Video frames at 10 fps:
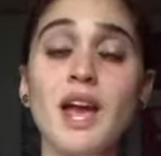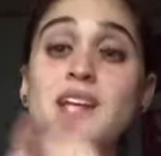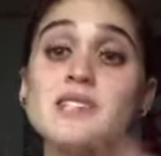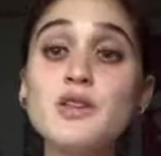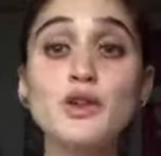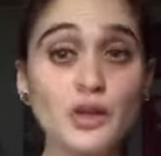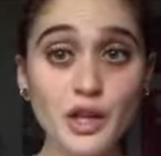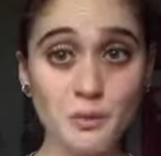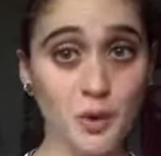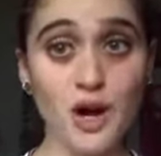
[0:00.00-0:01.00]
It's a
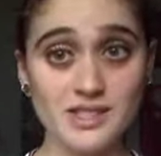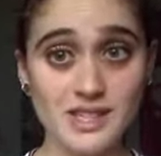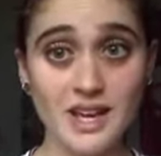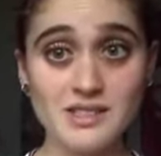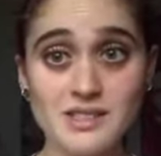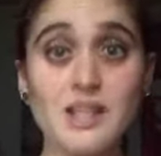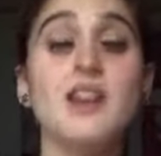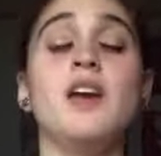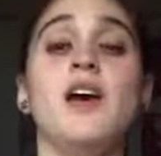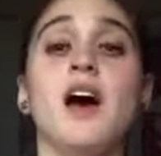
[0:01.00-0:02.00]
learning process.
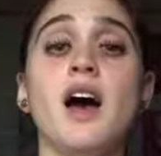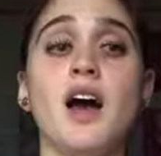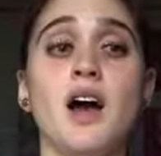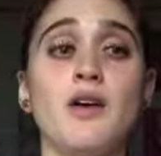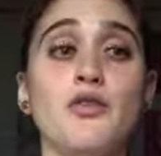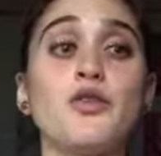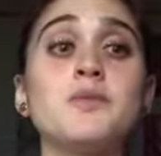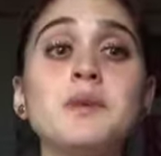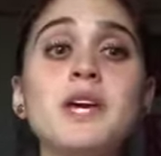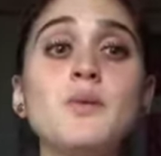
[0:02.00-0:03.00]
For
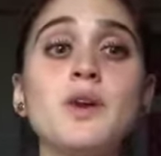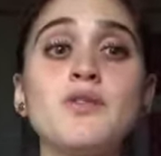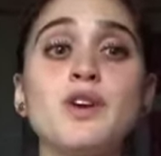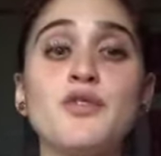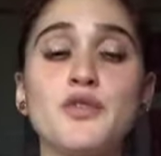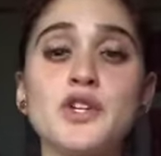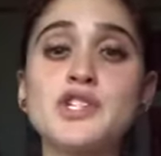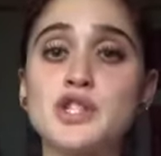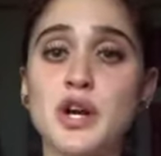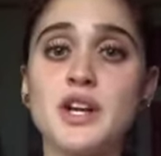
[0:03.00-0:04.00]
me, whenever I
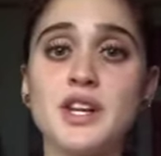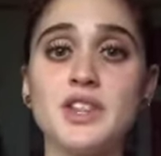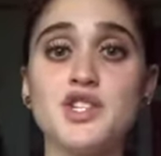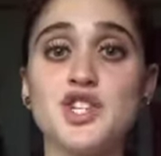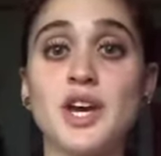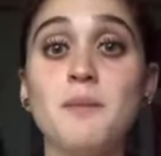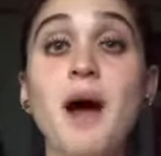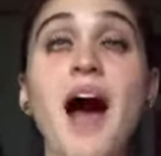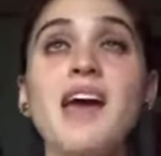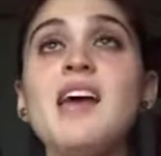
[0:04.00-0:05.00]
first started in the
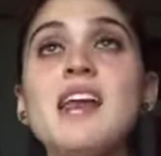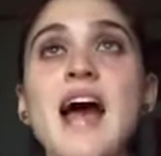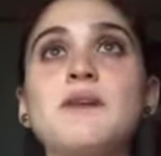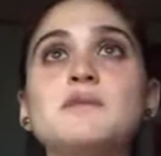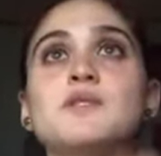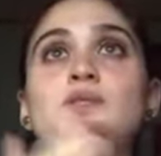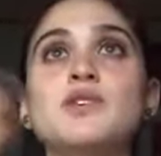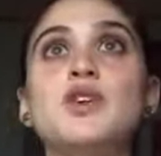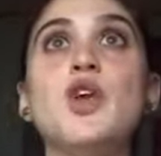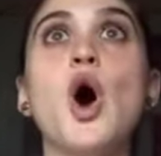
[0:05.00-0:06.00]
gym, I had
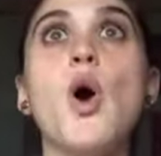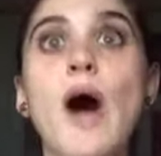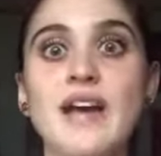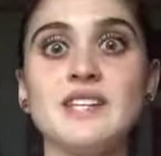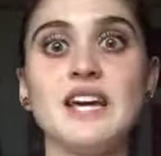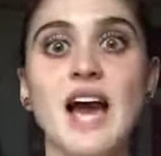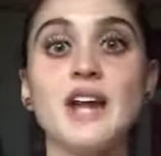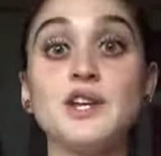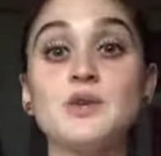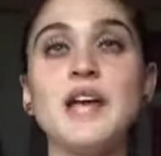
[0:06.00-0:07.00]
absolutely no idea how
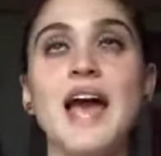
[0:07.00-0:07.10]
to use